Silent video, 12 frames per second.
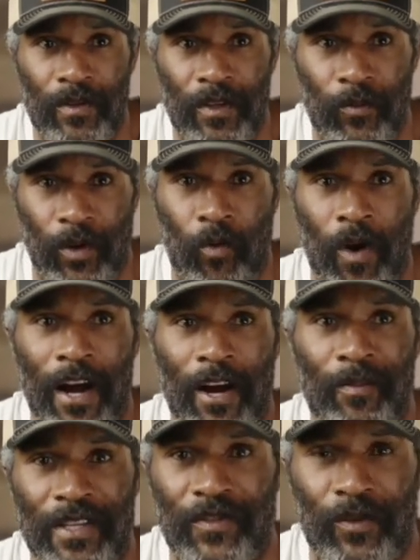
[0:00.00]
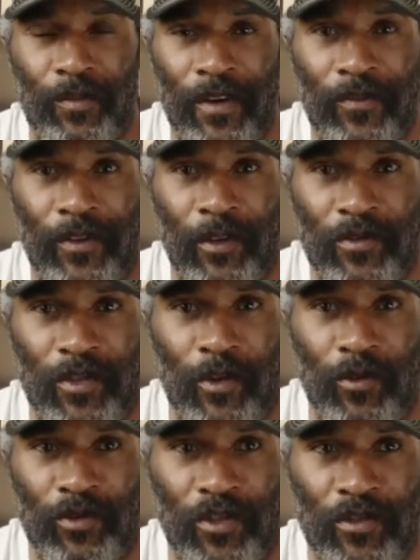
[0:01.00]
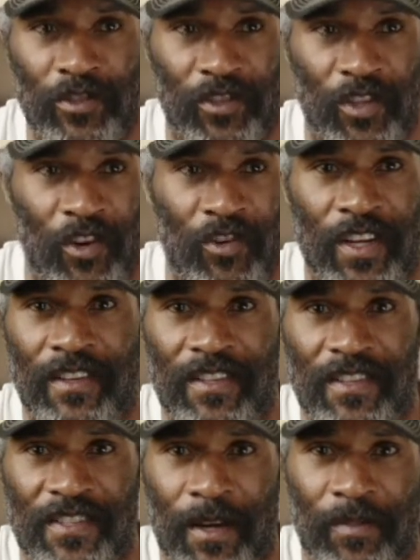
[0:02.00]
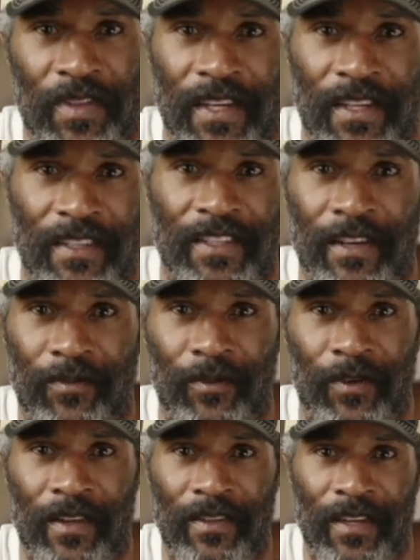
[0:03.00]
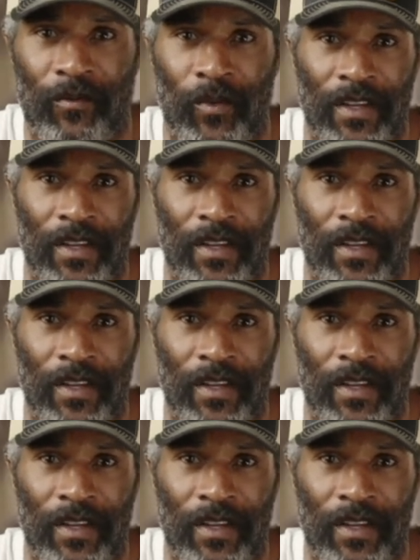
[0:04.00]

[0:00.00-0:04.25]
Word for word: the requirements for Buffalo soldiers turned into something different than